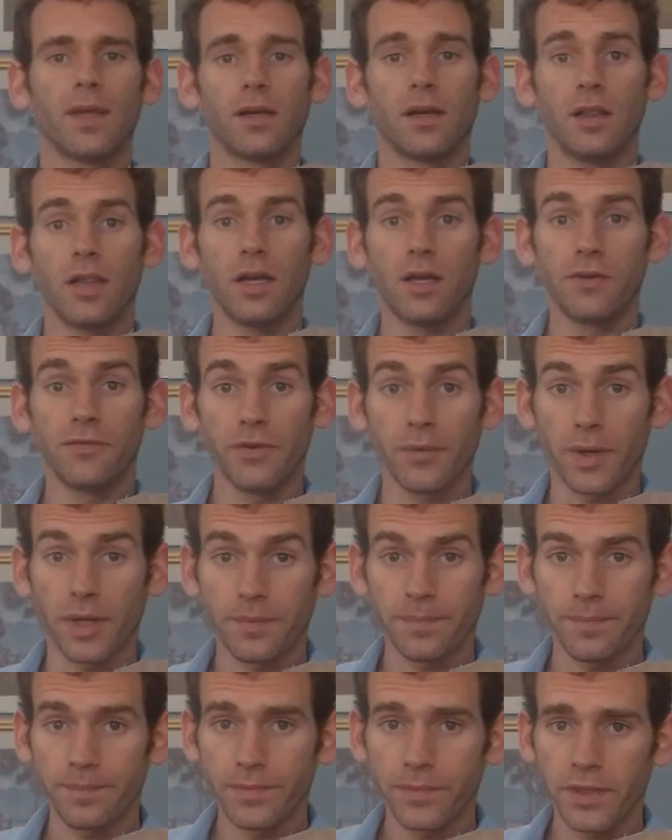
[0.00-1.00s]
Hello everyone.
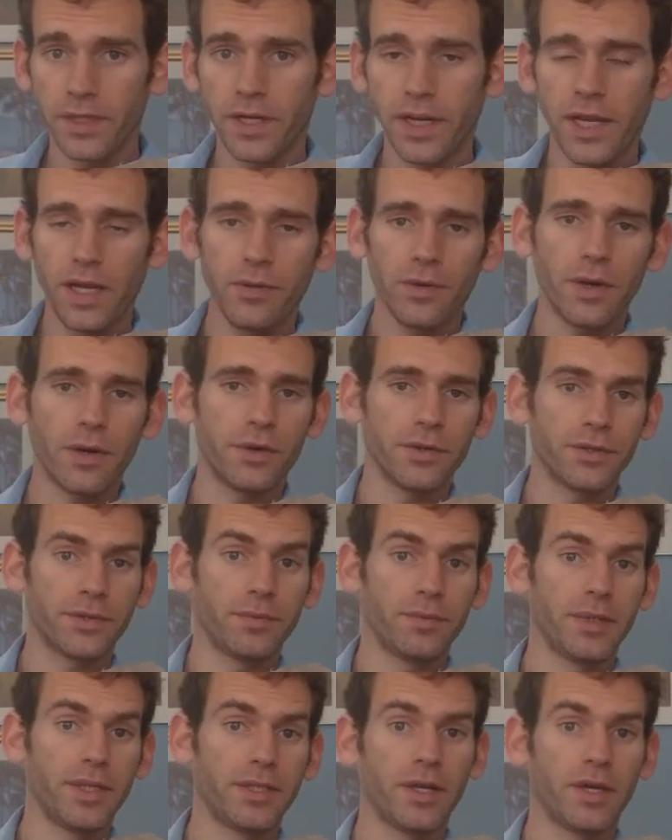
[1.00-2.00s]
Today we're going to
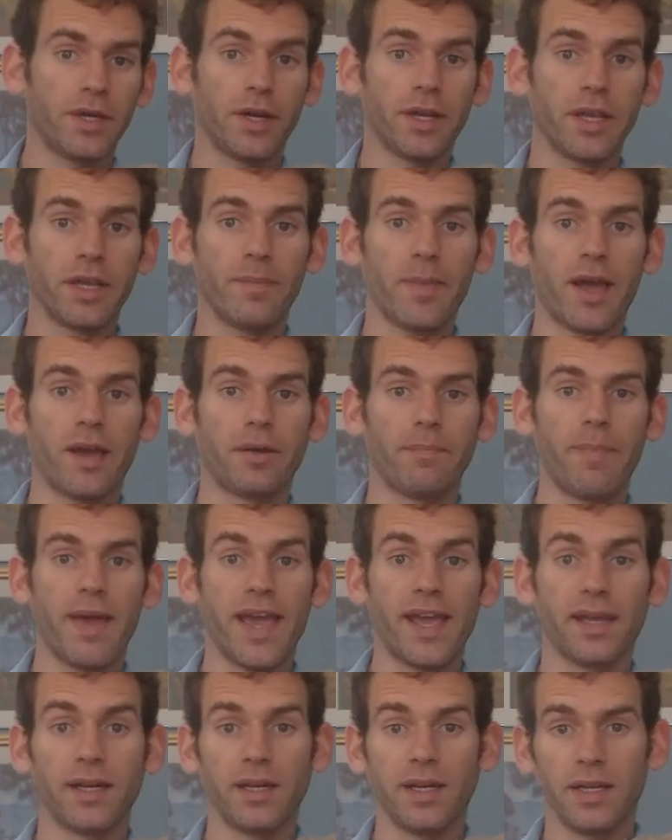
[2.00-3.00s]
be talking about
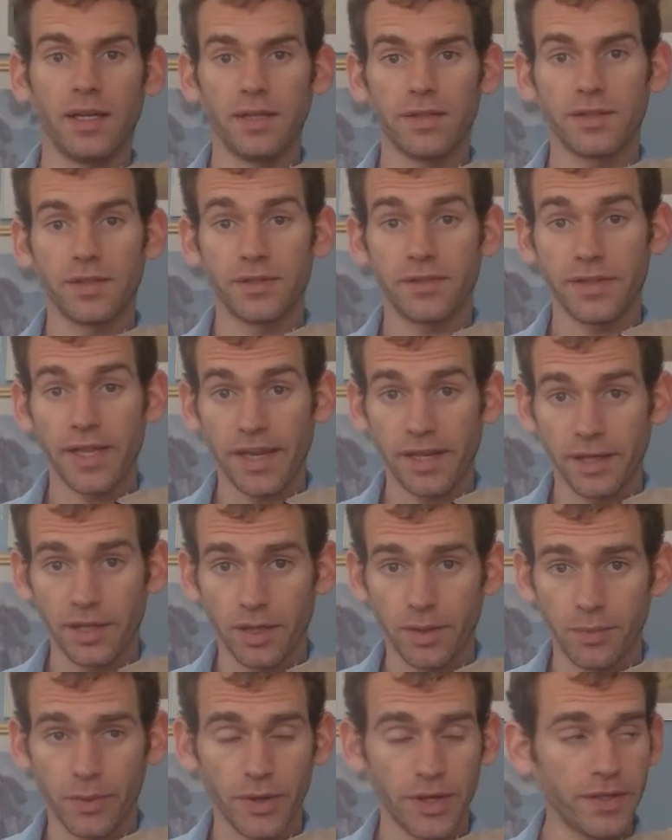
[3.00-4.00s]
Paganini's second
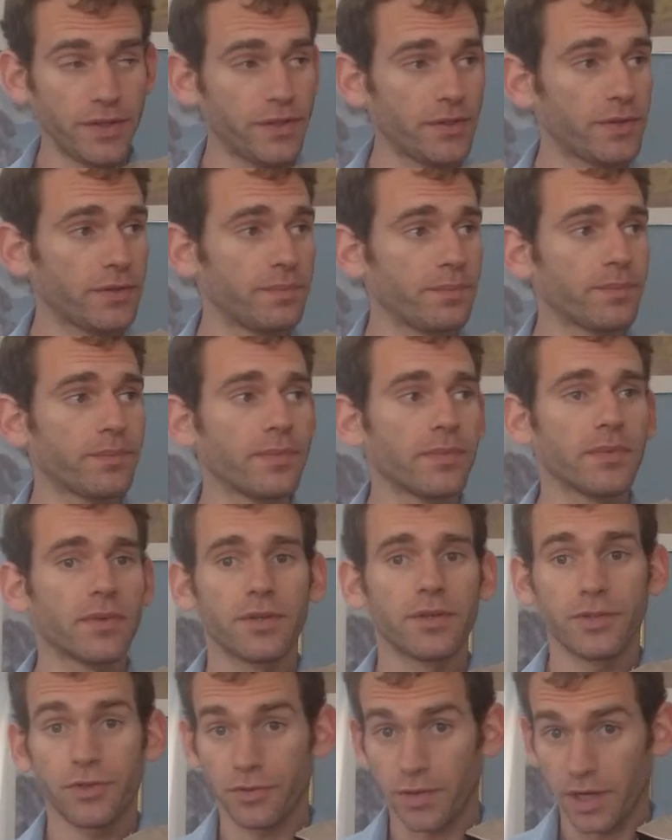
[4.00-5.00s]
caprice,
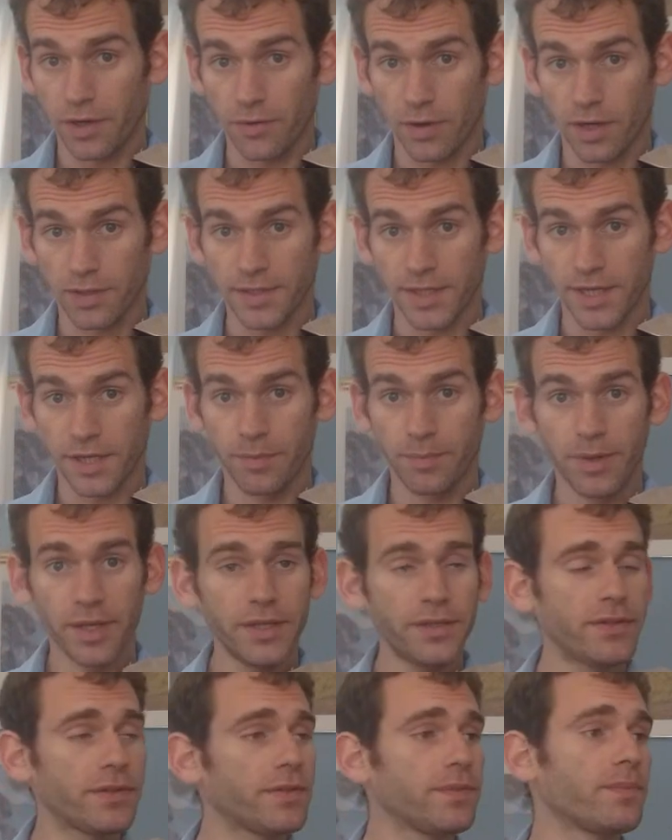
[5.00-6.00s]
string crossing
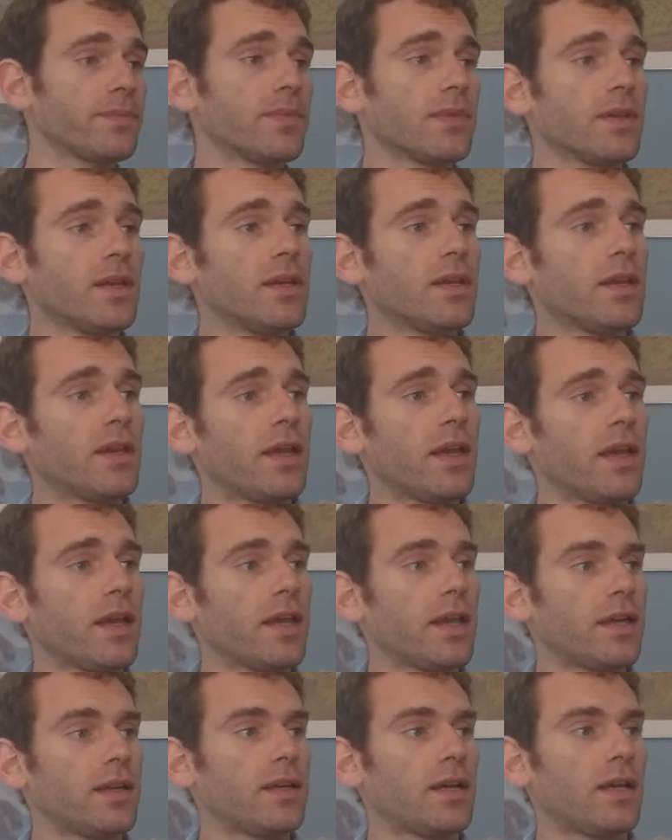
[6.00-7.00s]
caprice.
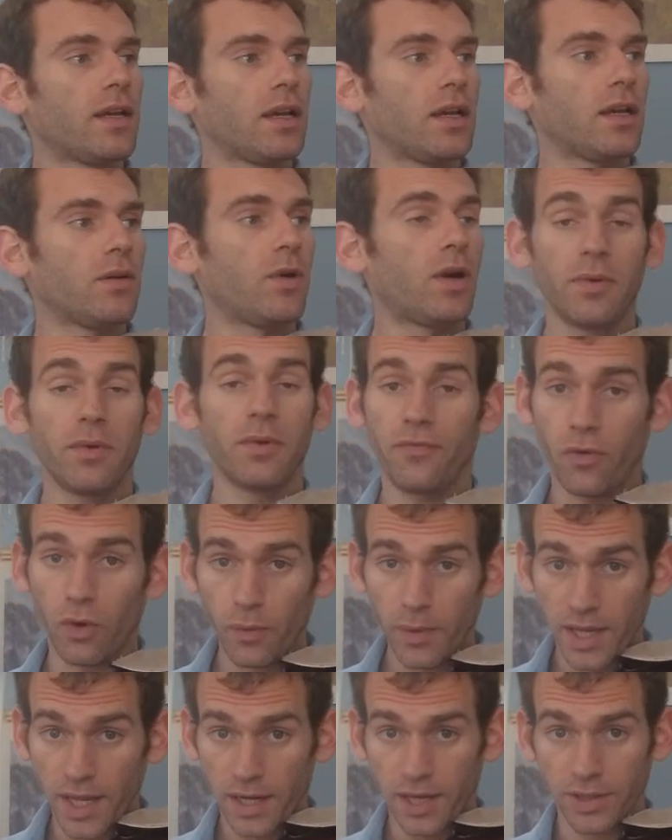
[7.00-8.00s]
And well, before
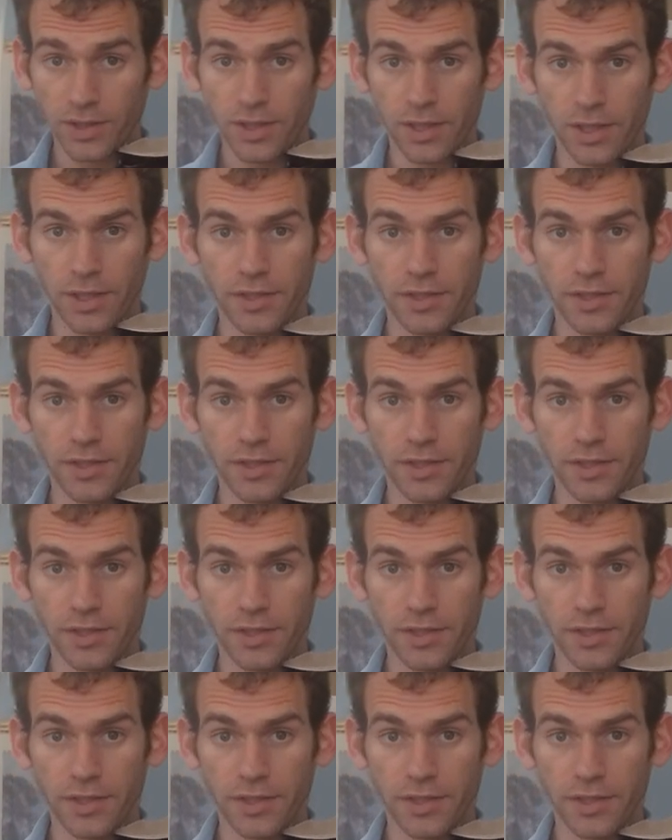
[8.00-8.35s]
we get into